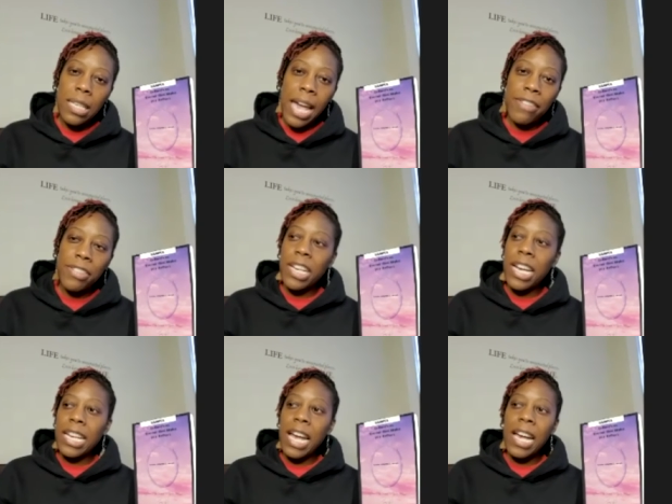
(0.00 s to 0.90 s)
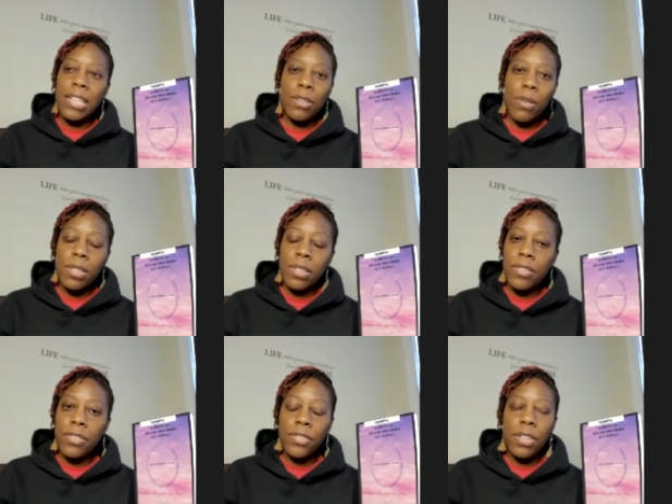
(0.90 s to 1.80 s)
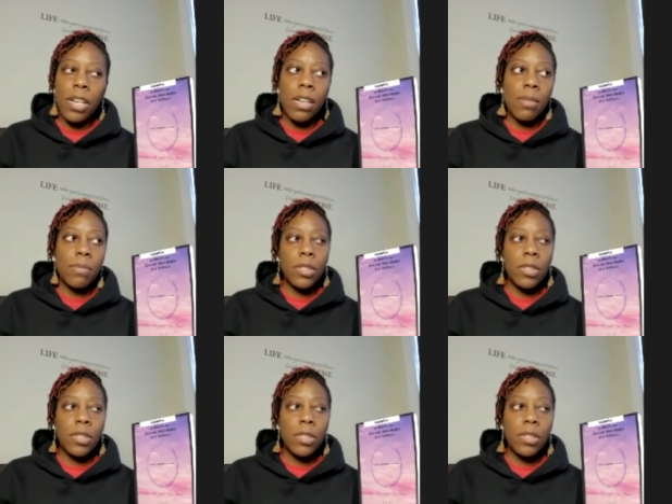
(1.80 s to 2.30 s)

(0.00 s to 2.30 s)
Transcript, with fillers: Okay. After I had gotten all of, um,